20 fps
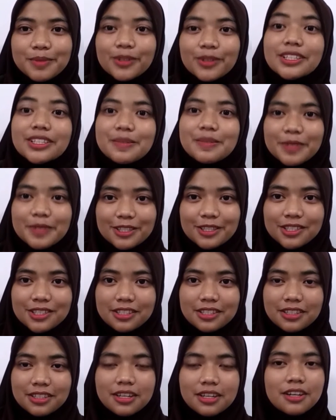is about
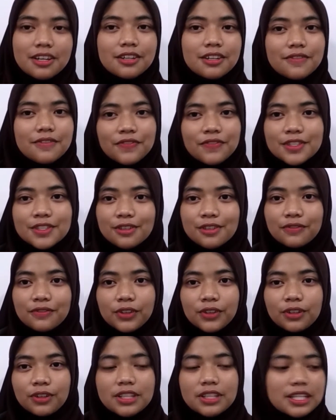image. First
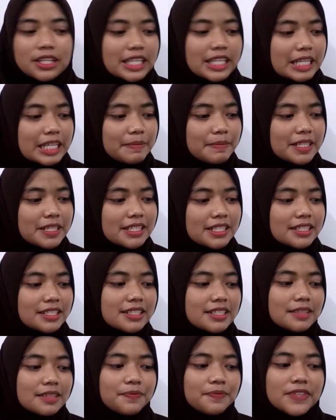of all,
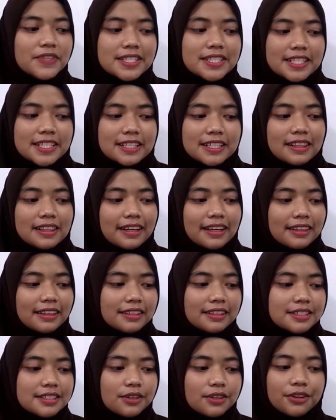image is a physical
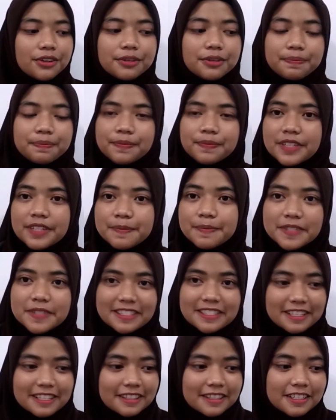likeness or
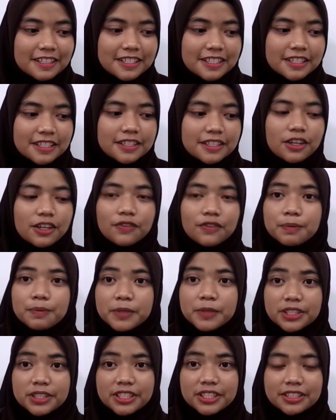representation of
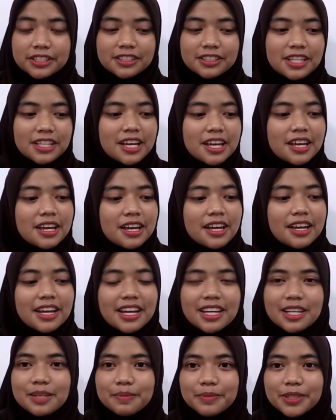a person,
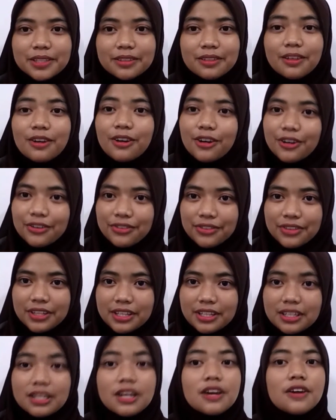animal, or
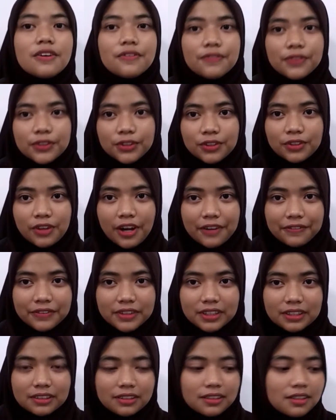thing
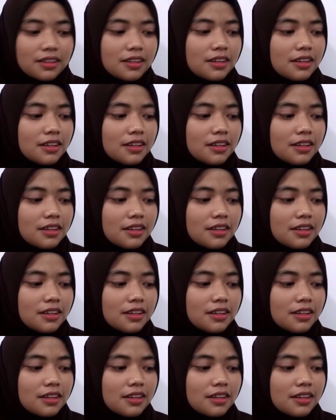photographed.